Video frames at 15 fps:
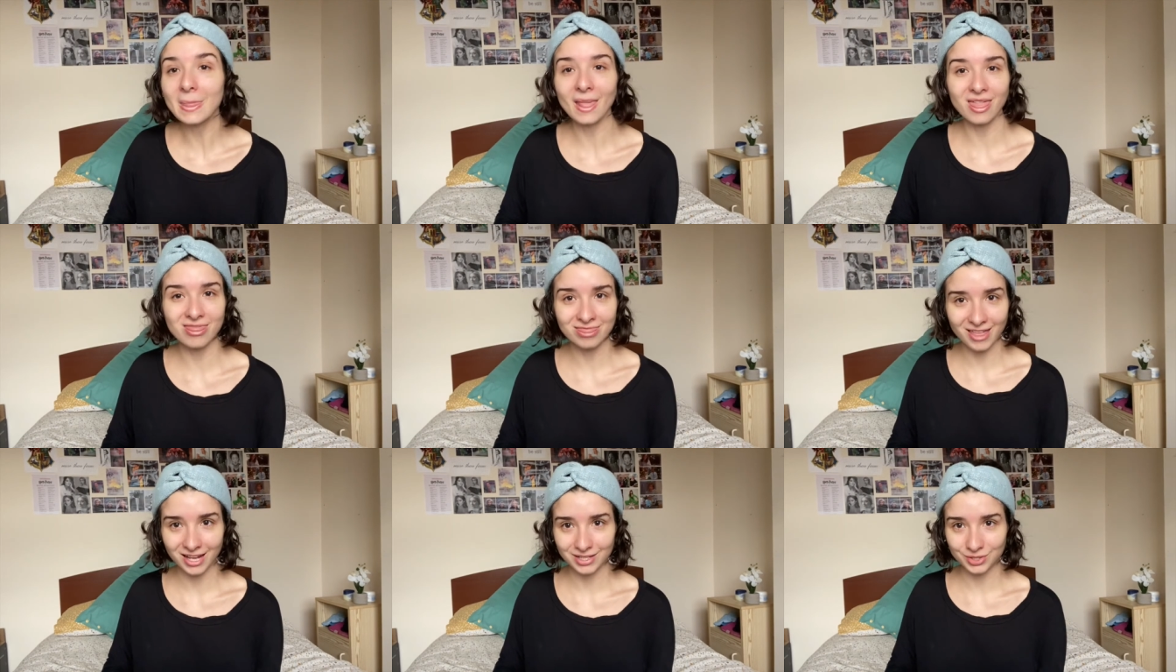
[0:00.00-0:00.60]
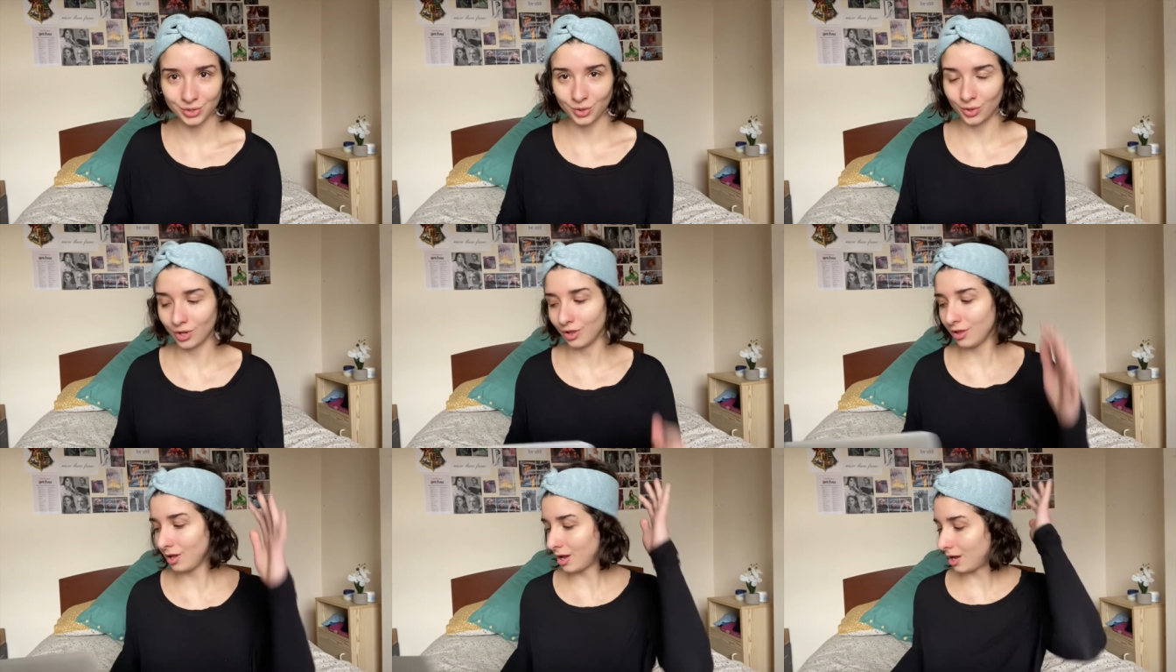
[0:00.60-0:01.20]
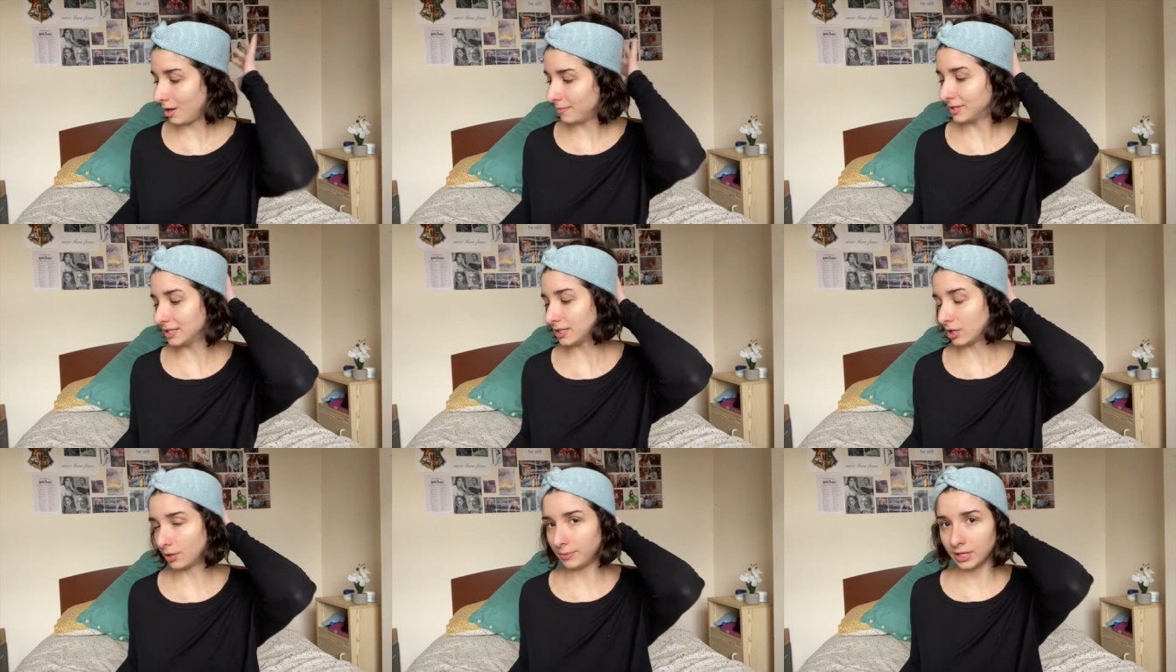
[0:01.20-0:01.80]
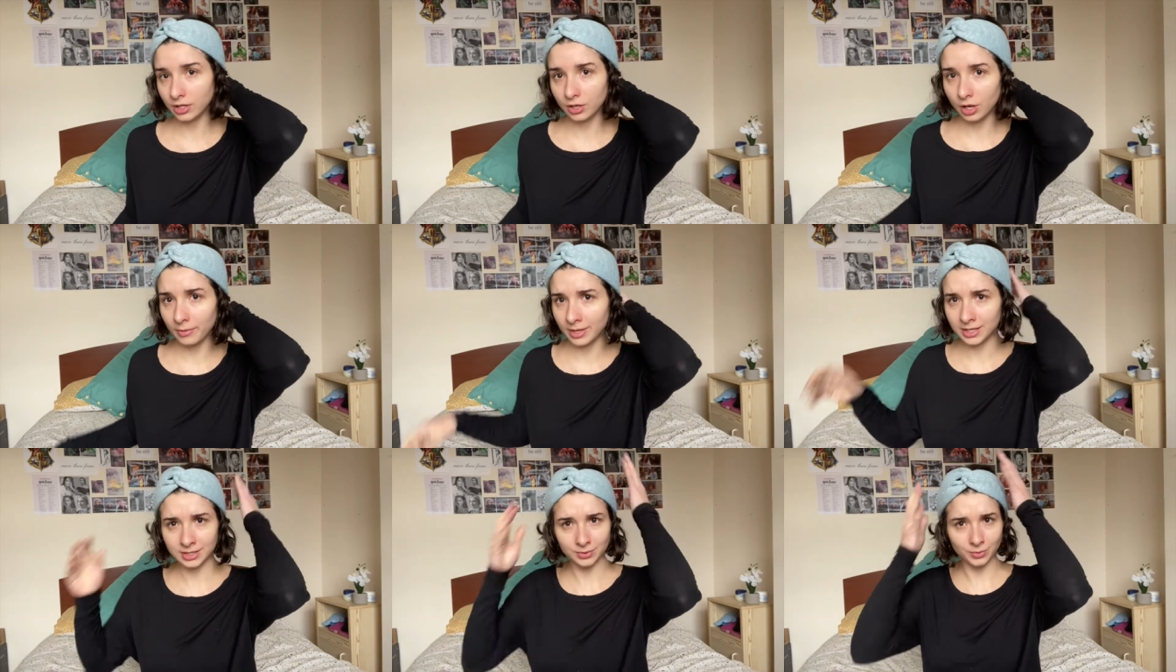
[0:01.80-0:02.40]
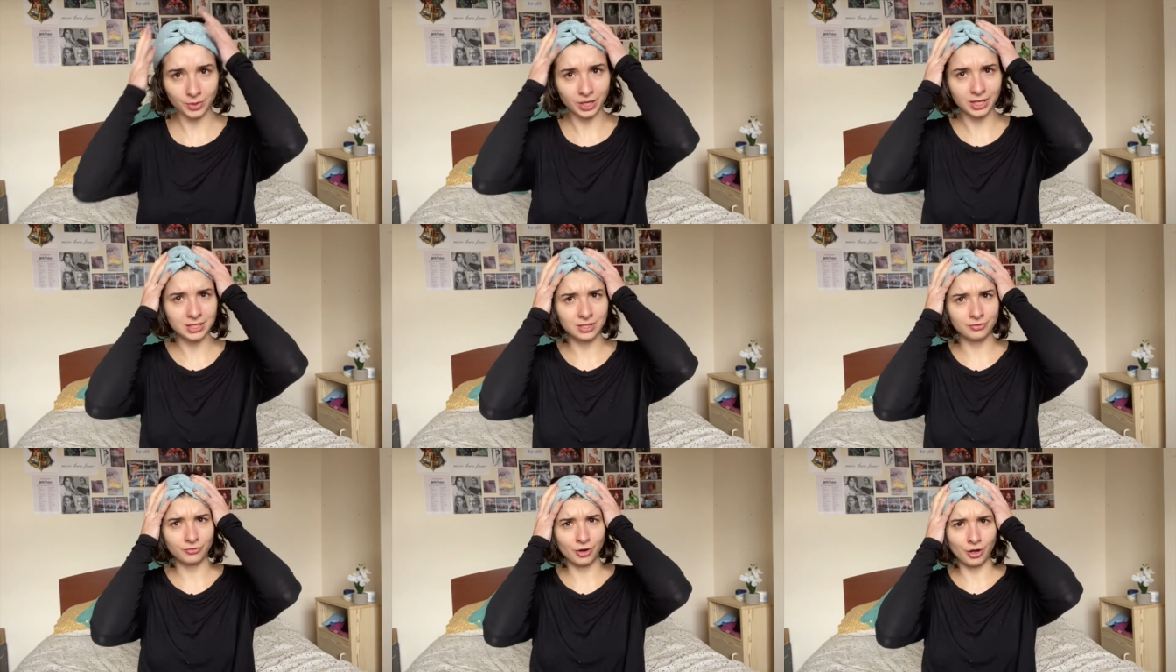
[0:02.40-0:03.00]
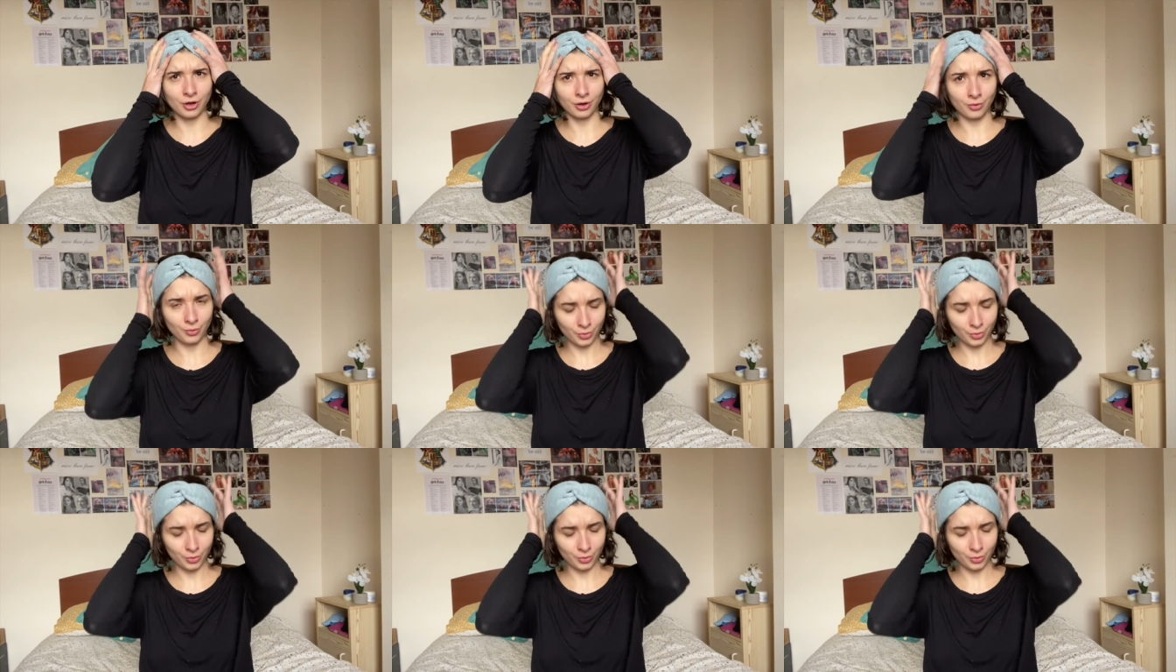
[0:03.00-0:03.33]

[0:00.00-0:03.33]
That's all. Um, tell me in the comments what I did wrong,